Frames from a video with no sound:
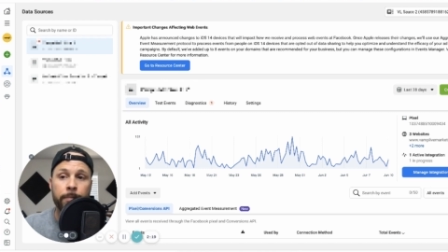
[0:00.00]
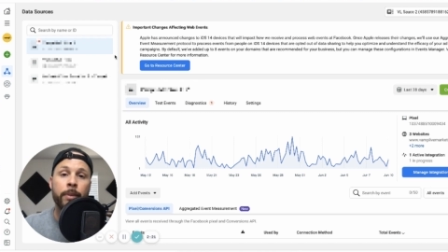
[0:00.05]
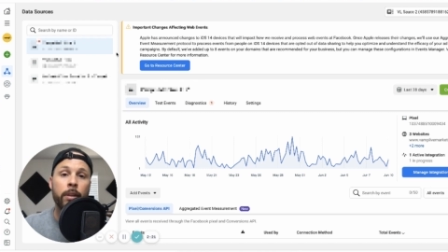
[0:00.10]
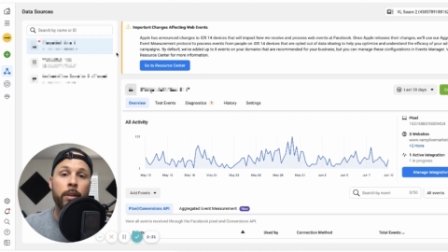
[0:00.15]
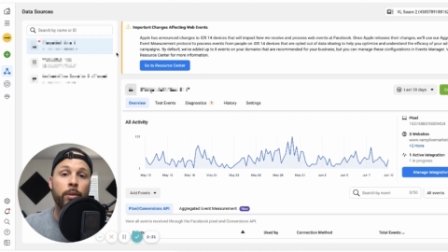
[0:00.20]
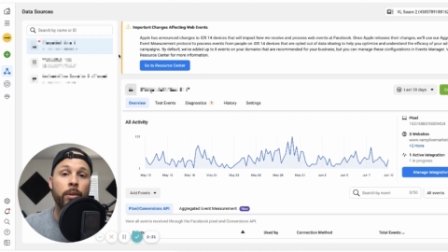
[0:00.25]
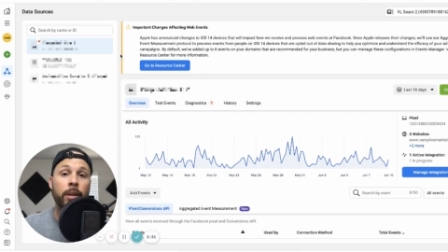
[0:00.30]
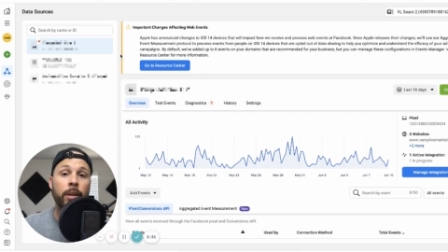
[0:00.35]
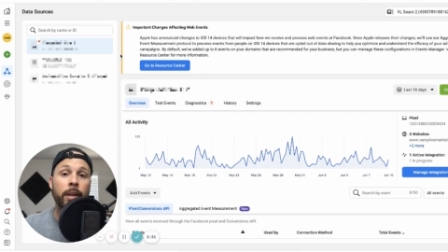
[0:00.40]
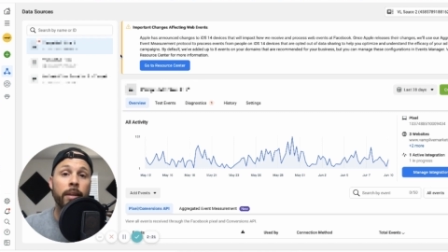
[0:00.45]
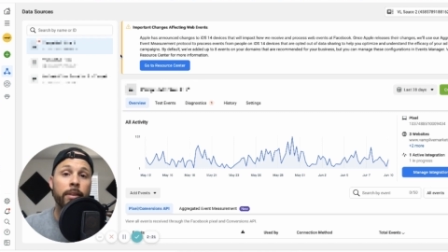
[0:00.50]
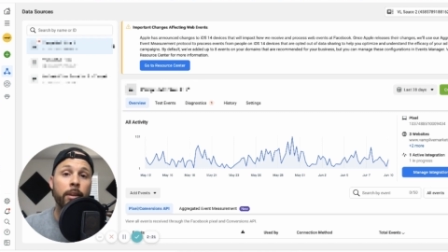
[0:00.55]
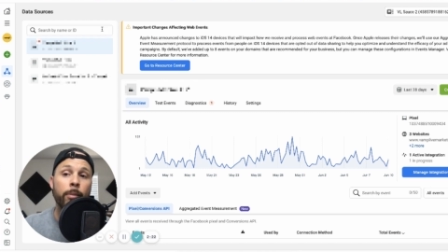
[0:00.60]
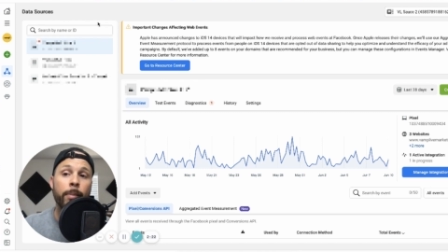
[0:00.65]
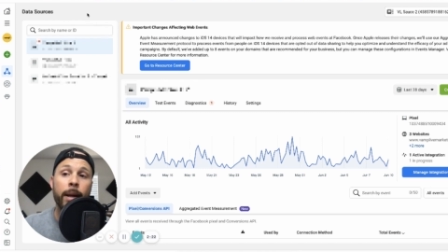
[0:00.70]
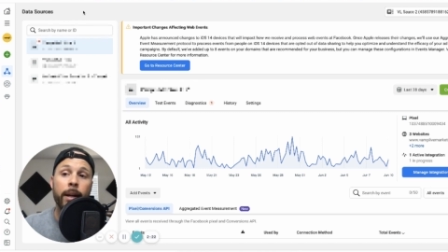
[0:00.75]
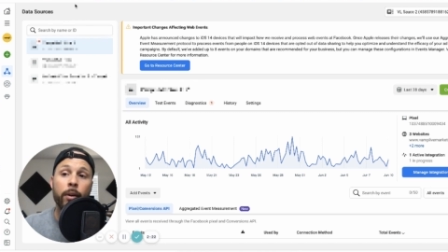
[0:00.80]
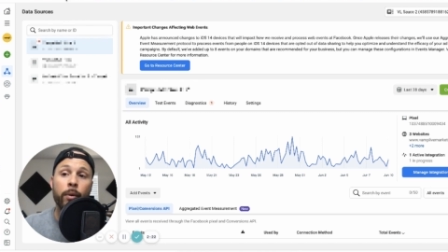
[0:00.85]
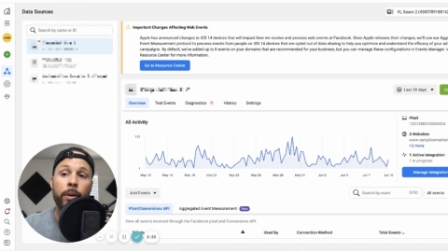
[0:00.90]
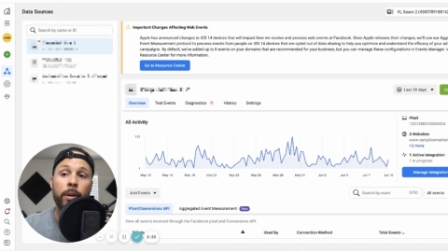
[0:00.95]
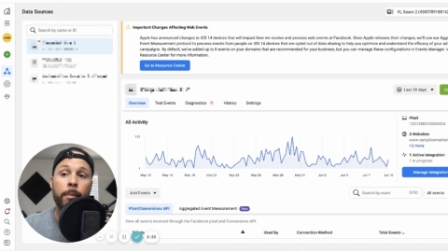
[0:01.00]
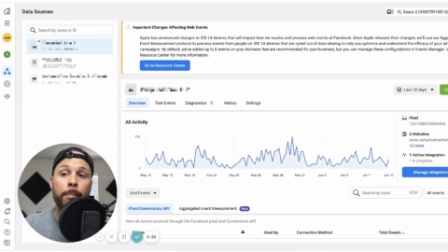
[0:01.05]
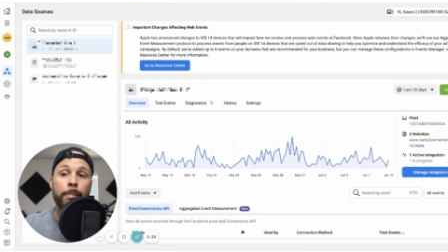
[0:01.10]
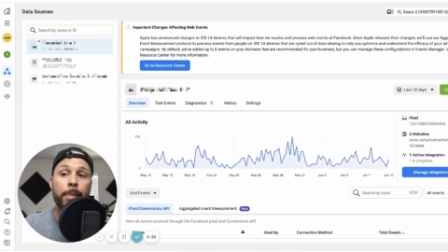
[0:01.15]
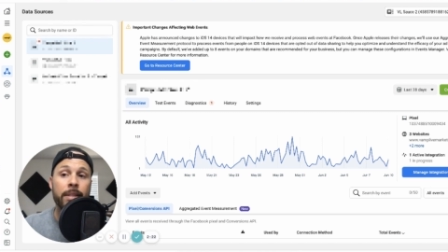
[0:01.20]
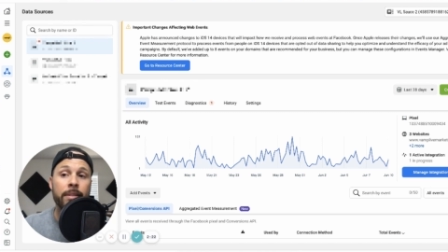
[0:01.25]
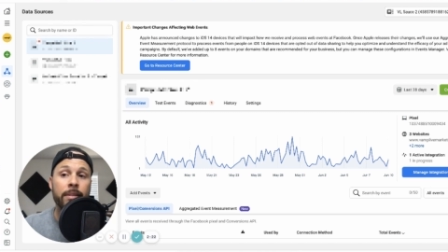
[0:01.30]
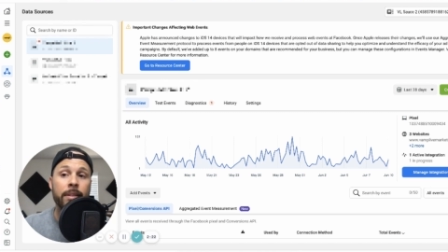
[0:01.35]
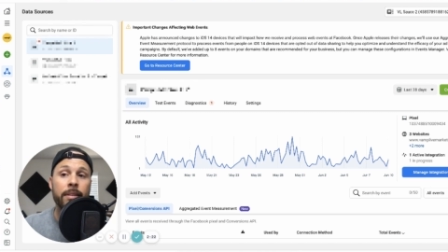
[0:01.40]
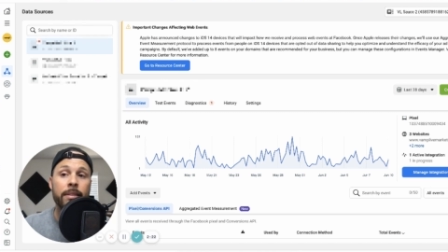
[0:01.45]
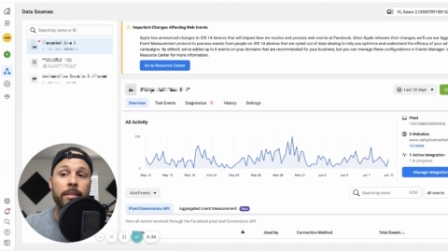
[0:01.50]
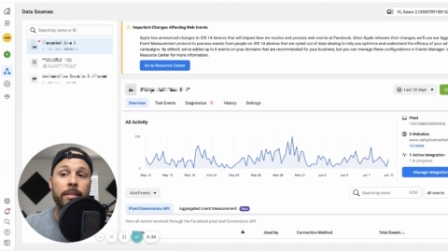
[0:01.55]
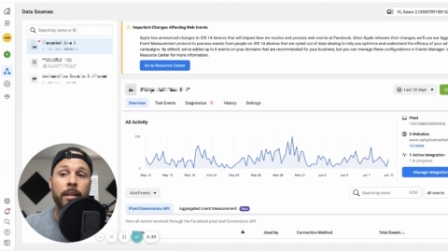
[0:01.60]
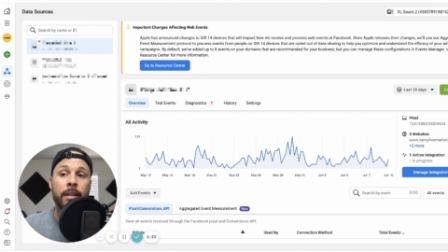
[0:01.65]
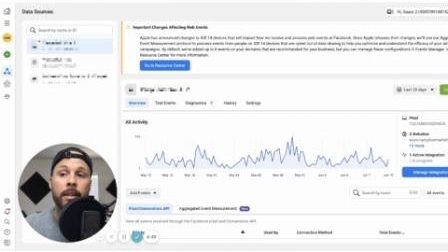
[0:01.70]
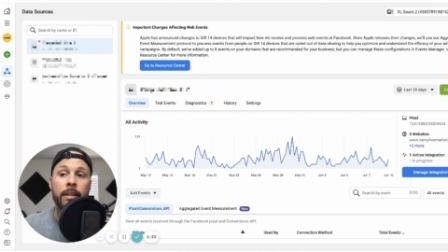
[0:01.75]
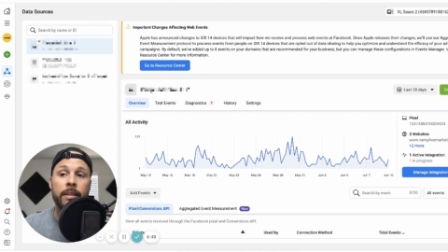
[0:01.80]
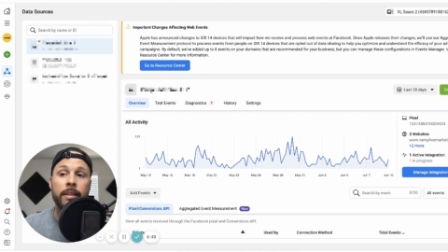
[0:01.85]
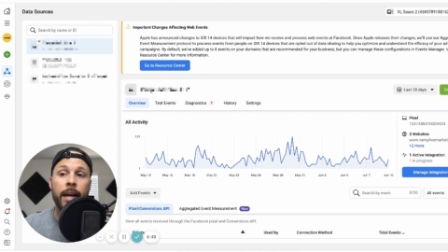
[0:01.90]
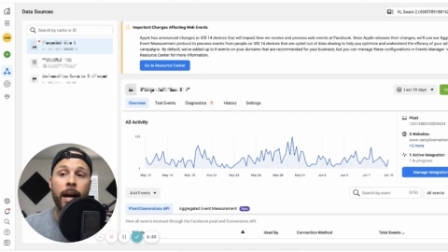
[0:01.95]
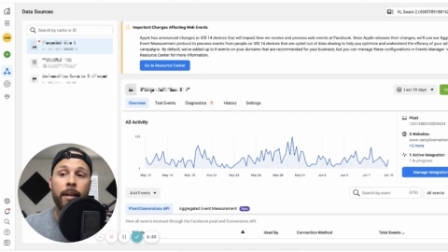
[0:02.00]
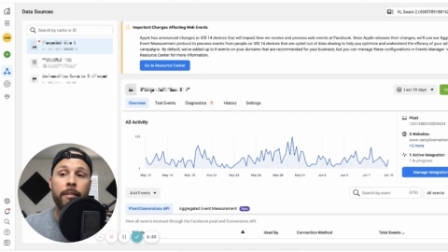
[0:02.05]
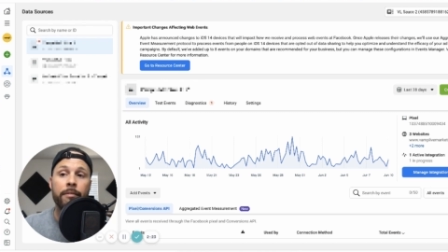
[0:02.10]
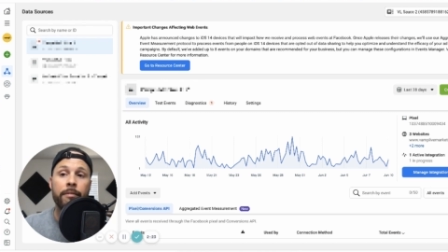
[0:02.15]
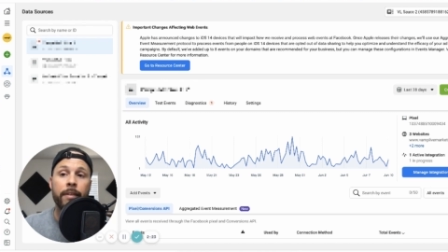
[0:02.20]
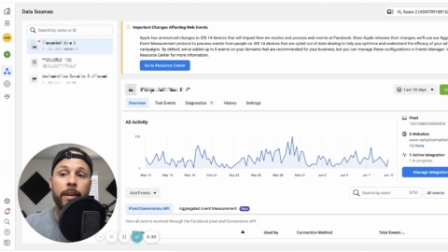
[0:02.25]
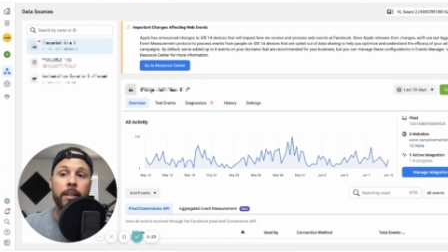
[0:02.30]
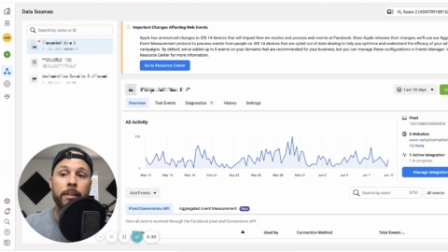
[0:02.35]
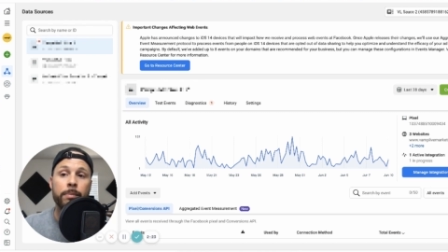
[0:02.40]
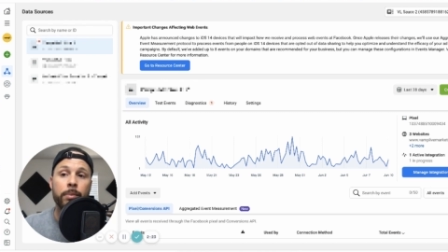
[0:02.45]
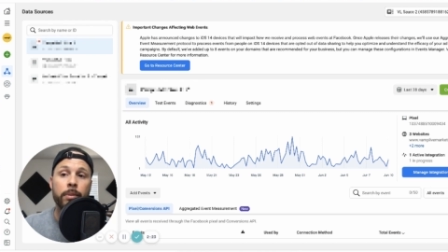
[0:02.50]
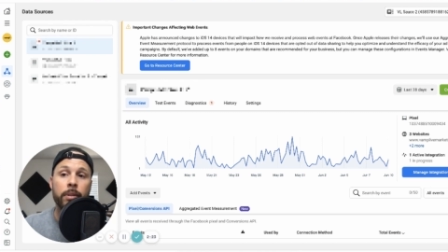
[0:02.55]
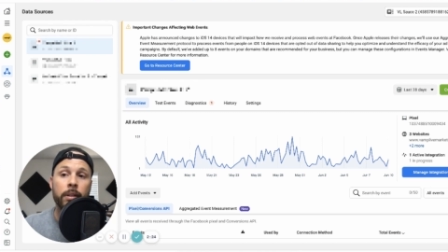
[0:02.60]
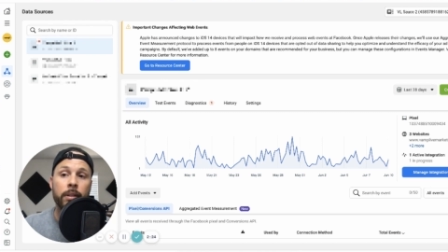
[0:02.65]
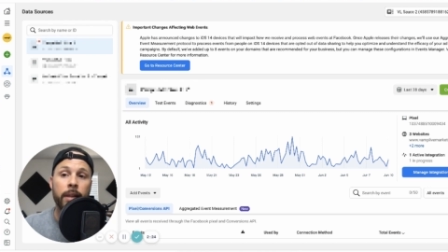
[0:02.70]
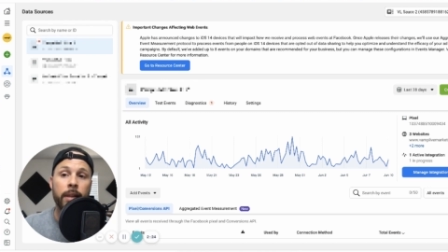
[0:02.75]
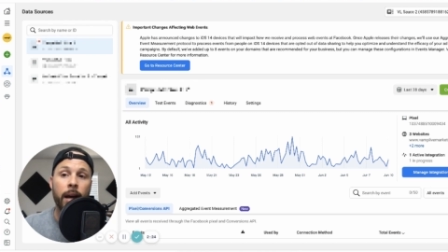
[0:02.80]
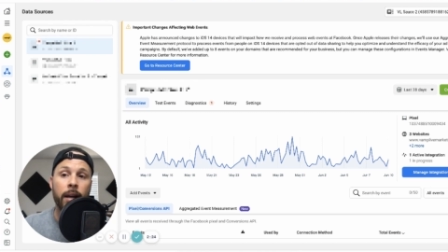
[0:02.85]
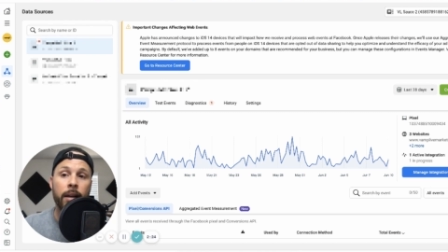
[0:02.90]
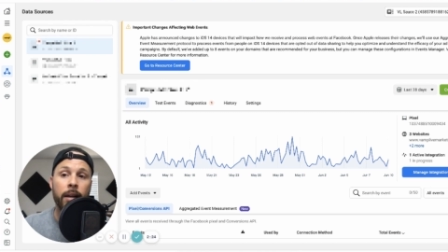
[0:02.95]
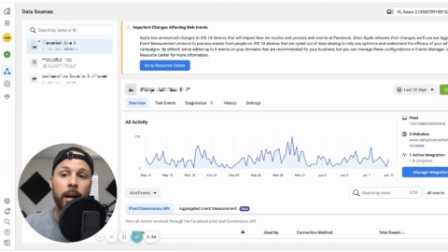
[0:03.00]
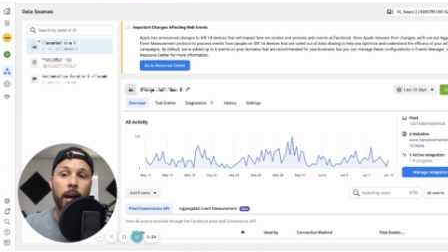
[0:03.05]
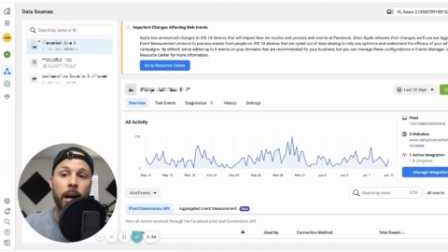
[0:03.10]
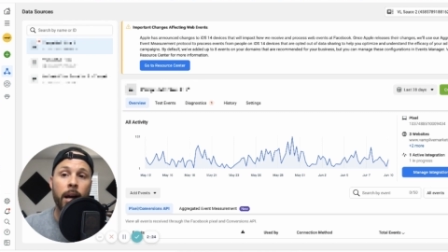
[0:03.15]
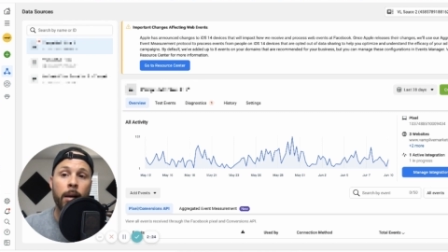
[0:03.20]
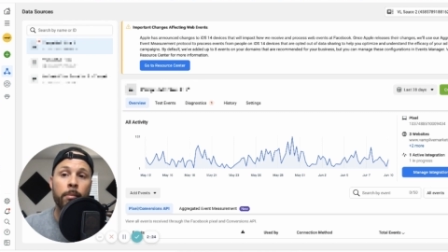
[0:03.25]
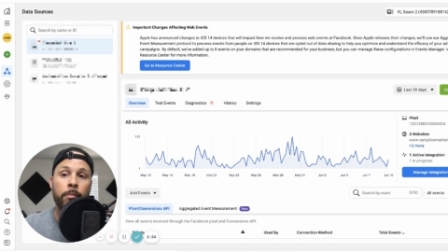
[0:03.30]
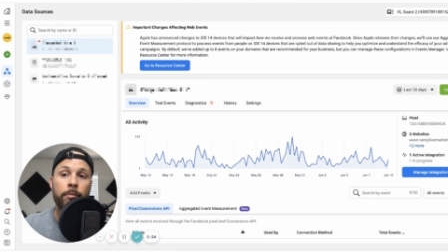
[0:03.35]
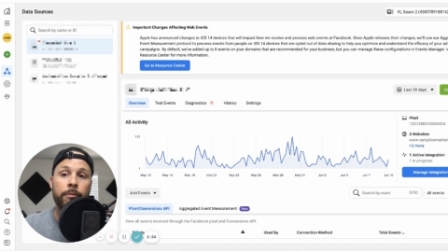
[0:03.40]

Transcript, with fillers: You can get there by going to business.facebook.com